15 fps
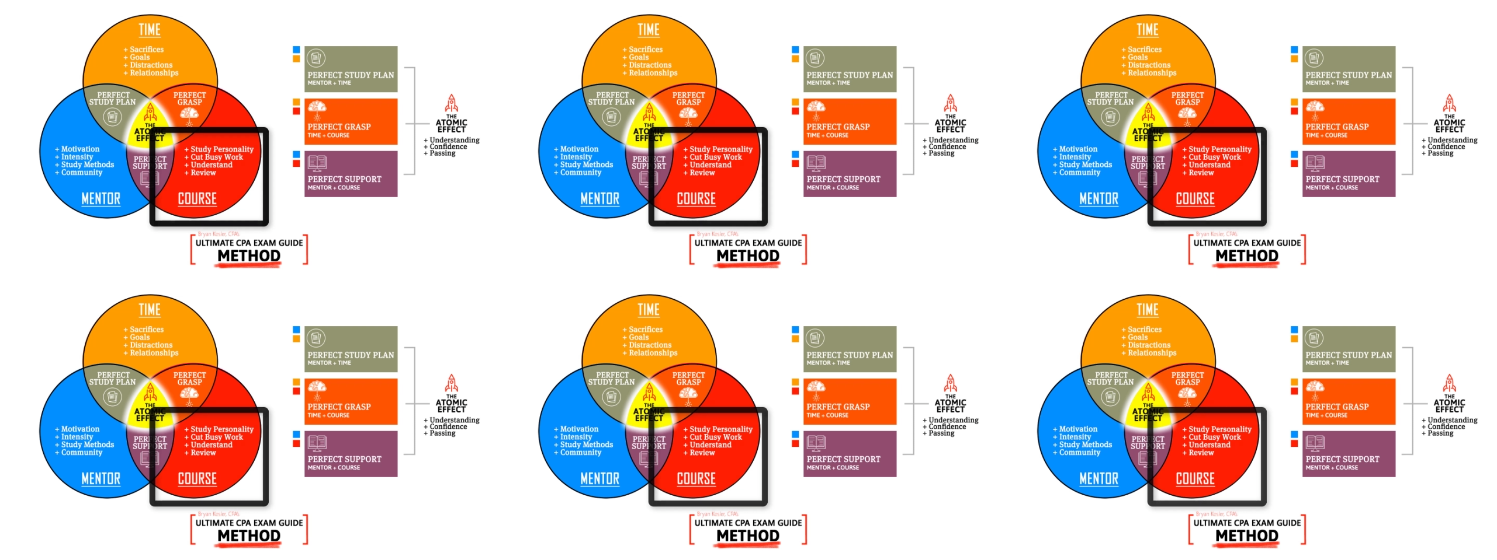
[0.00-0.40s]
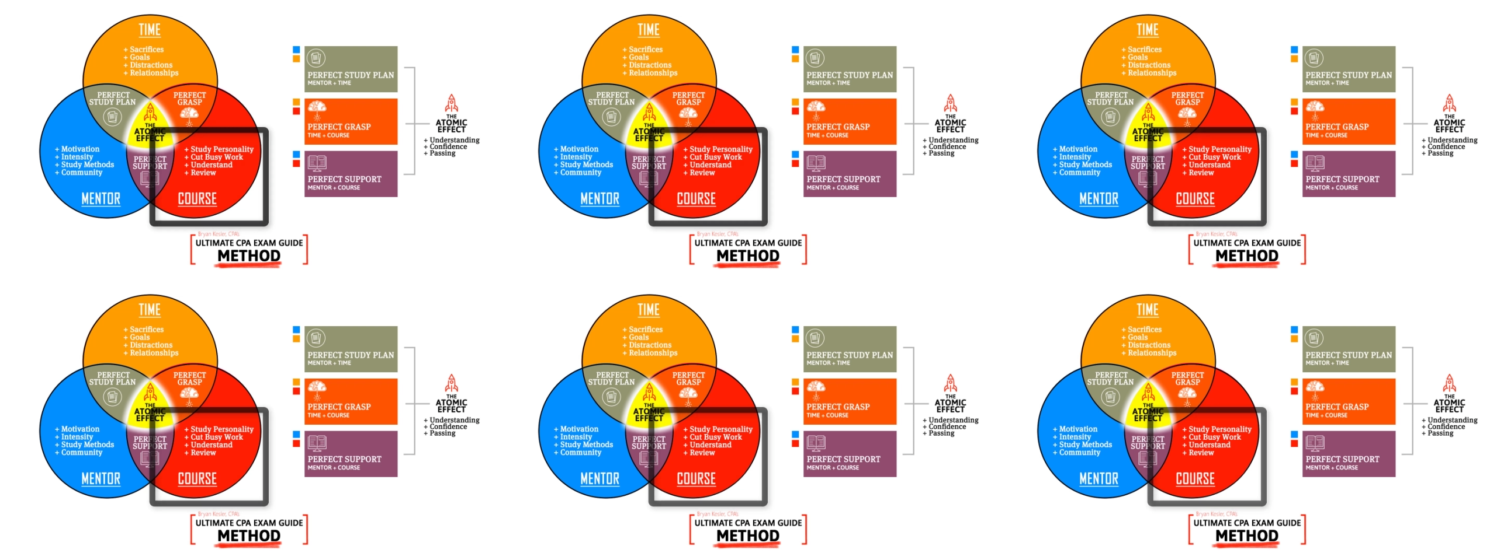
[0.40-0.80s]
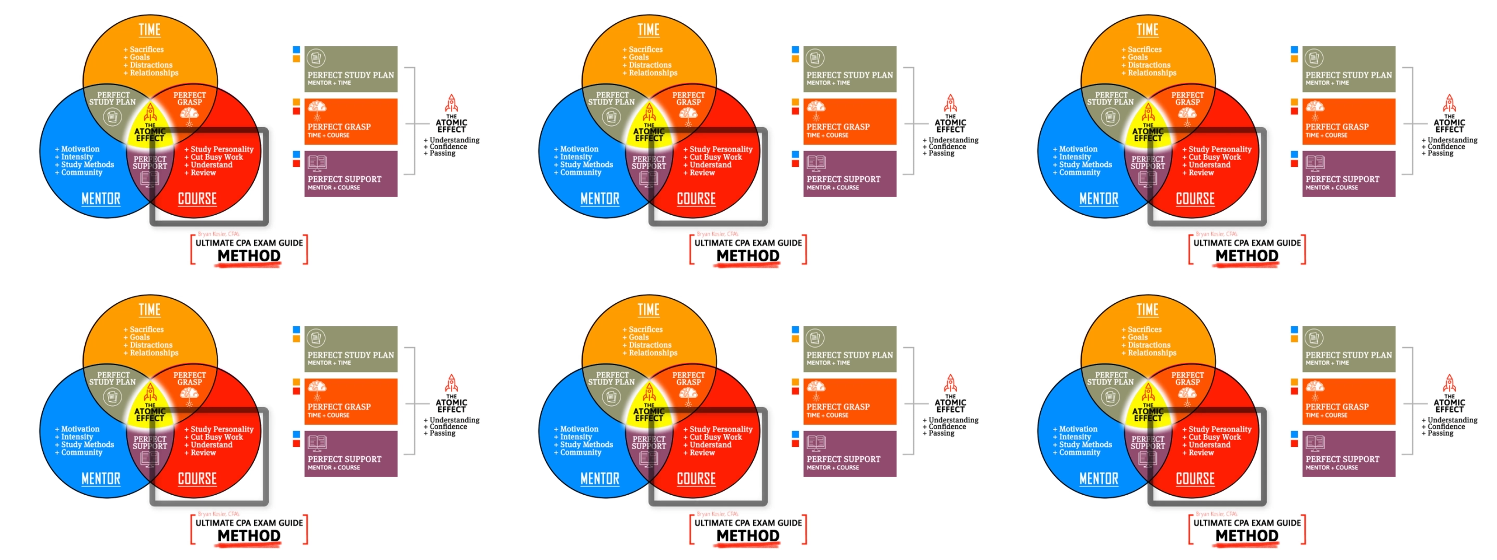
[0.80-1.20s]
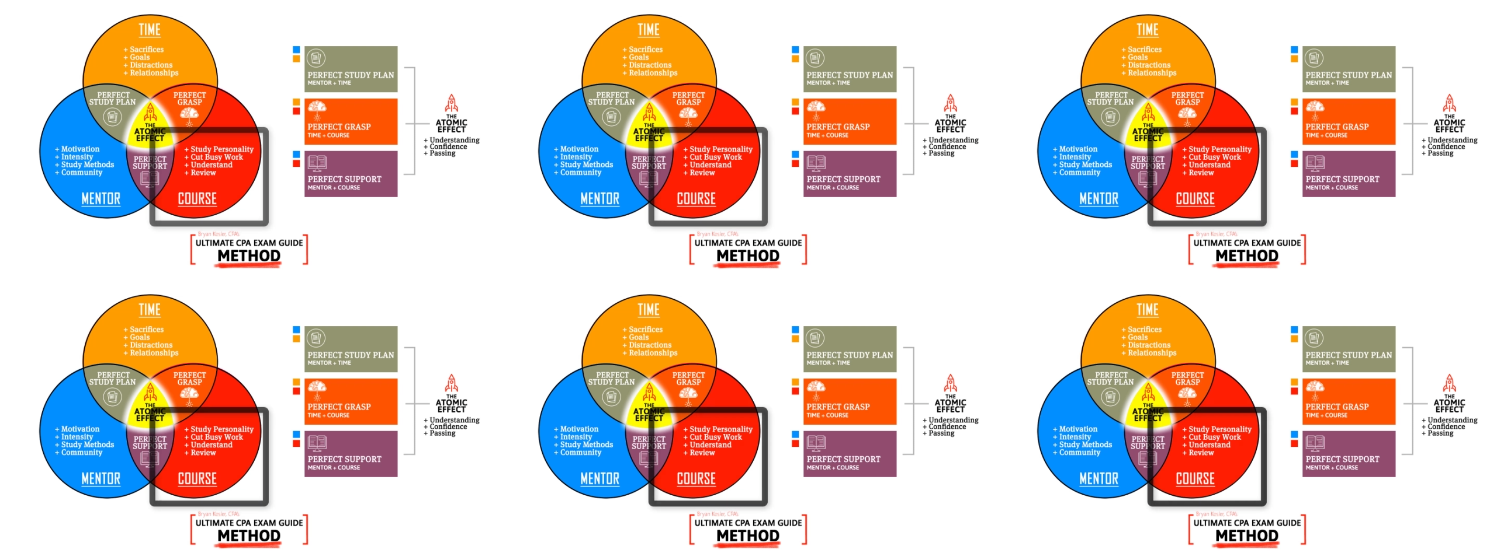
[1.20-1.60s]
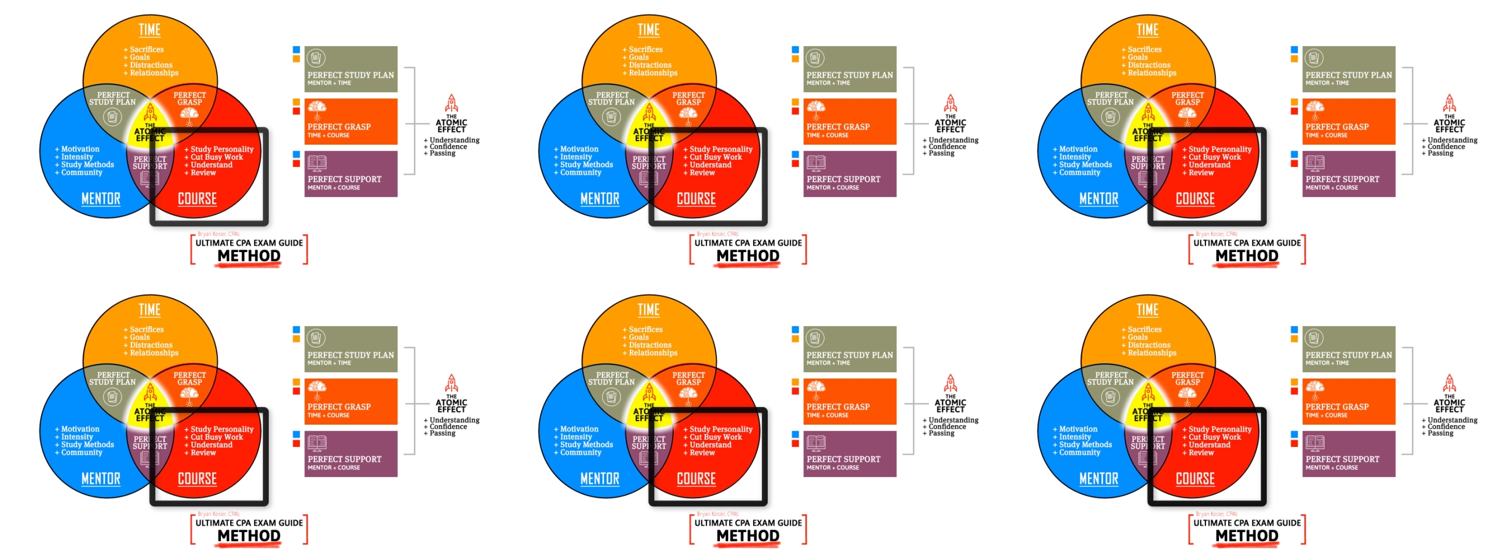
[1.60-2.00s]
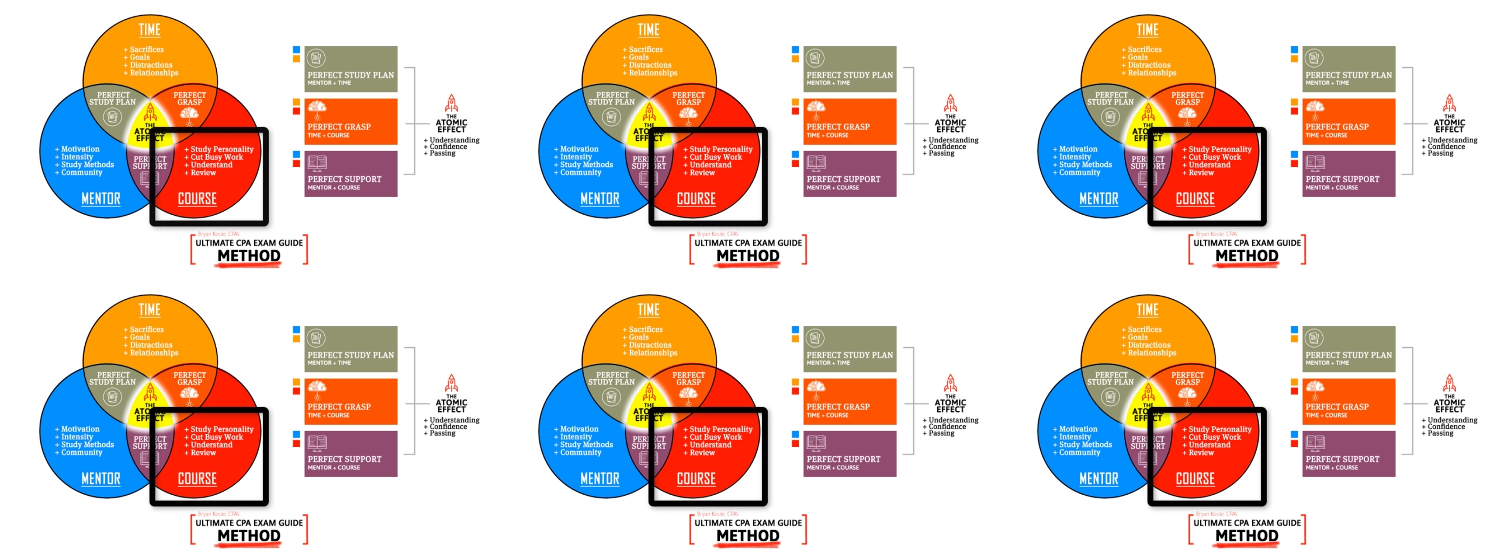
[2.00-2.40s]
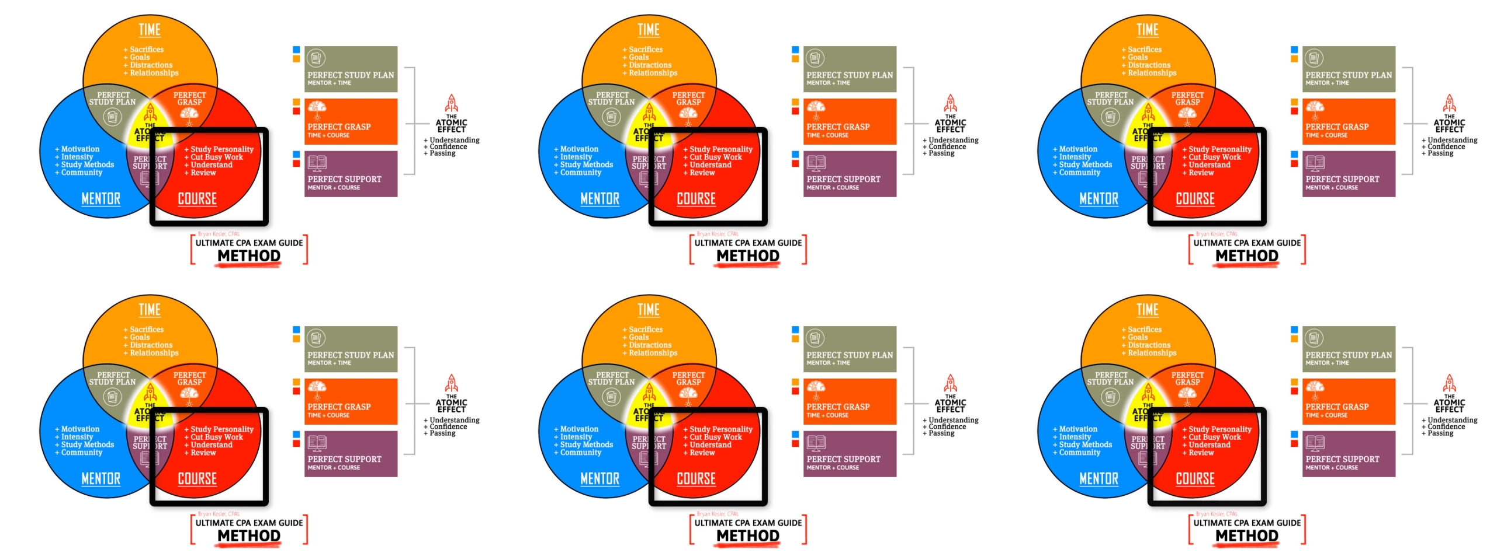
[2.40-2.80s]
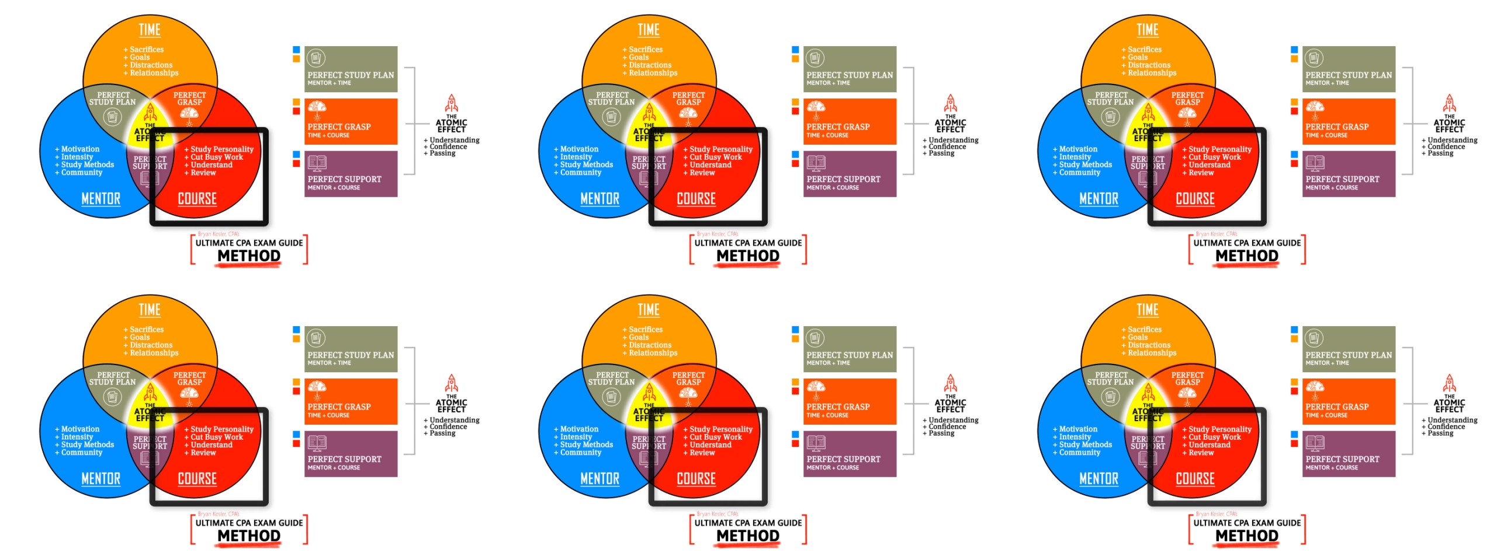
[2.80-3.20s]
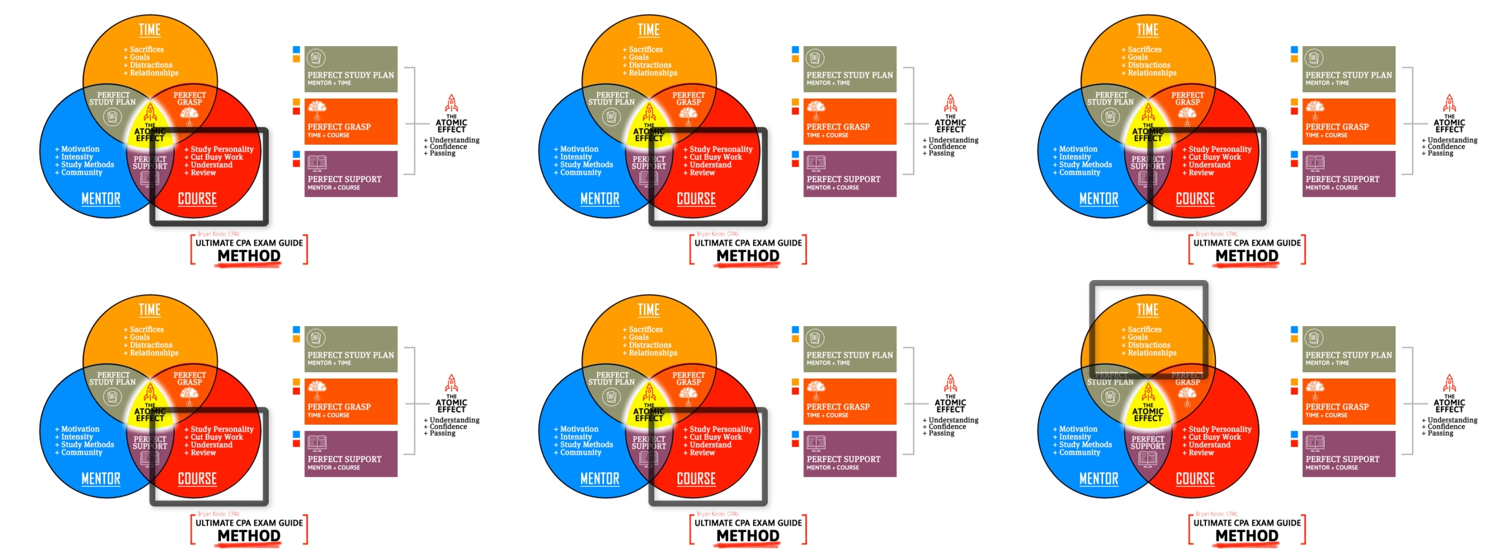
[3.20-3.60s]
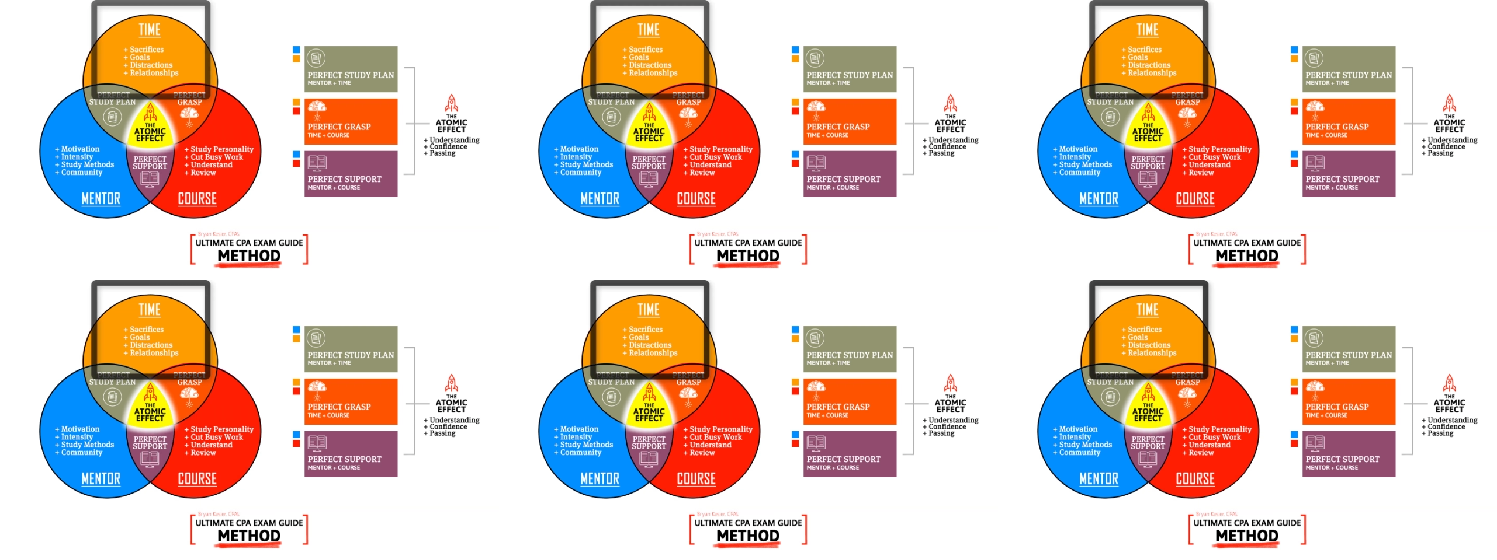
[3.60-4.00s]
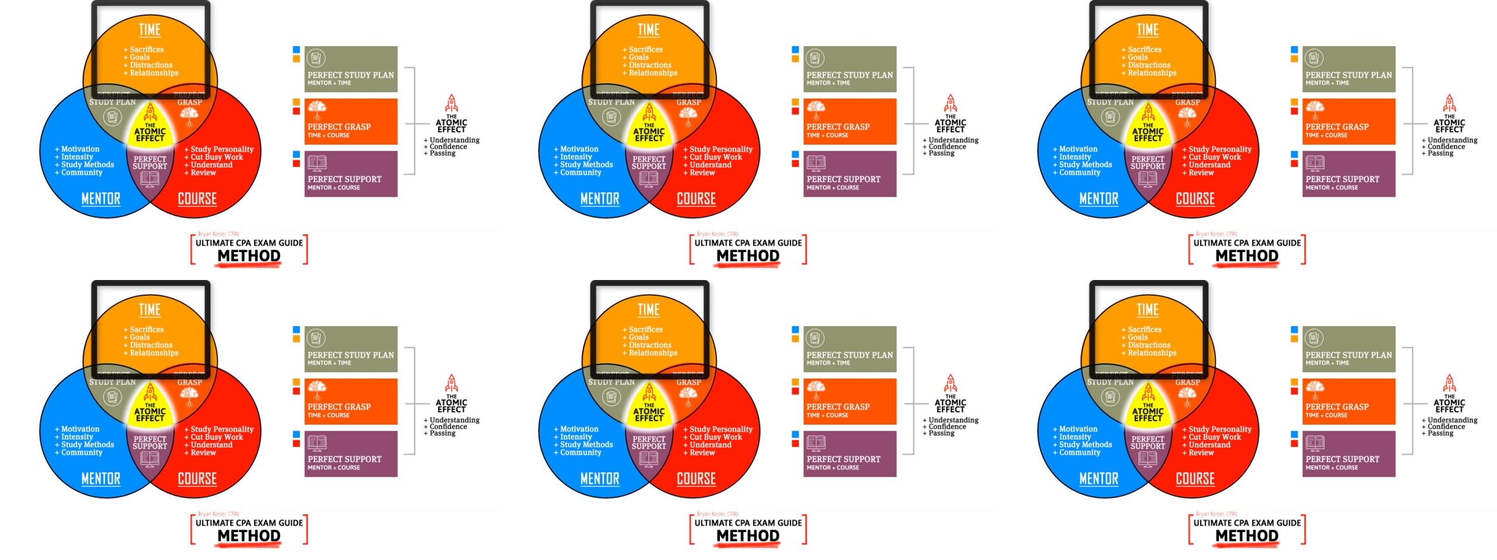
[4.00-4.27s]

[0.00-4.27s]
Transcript: Nobody's mouth can be seen.